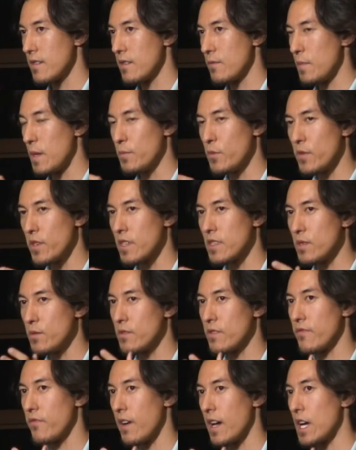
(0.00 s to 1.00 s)
Maybe we can
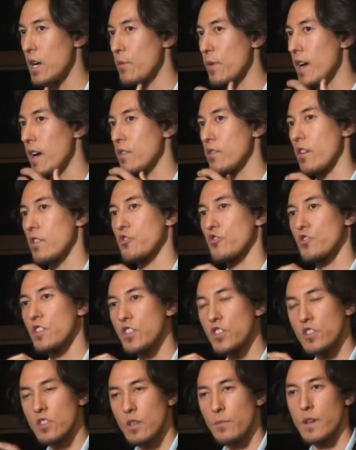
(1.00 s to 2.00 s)
unify around our
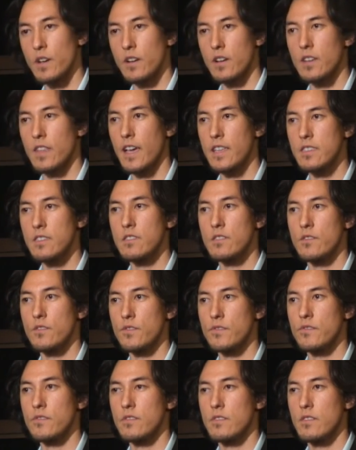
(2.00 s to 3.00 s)
traditional American ideals
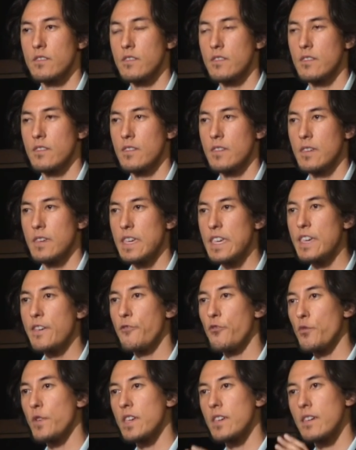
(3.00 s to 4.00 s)

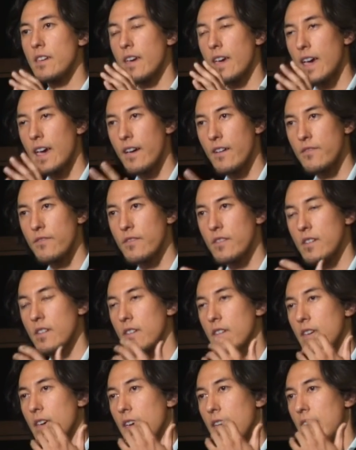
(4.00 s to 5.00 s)
if we have
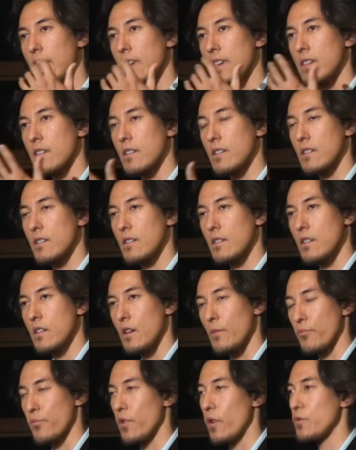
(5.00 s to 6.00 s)
a
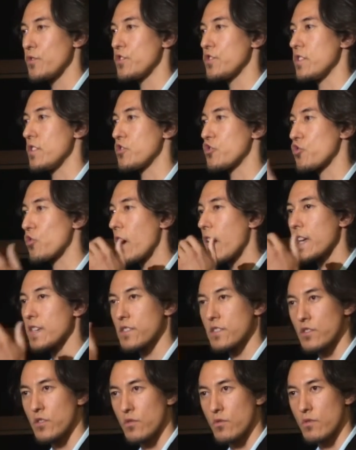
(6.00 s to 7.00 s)
approach that tries
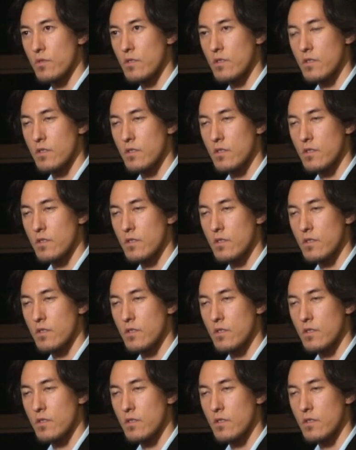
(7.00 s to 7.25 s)
to